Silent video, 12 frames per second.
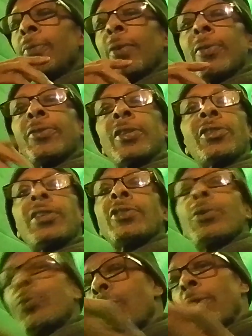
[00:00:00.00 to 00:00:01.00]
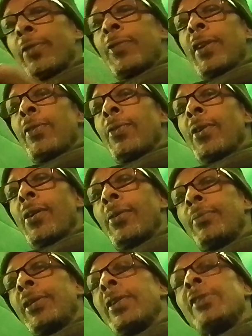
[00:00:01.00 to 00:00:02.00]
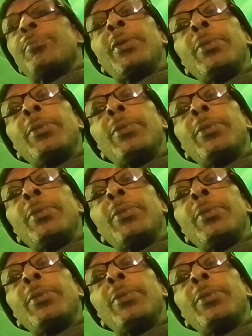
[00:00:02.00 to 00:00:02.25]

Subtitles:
Well, this doesn't work very well because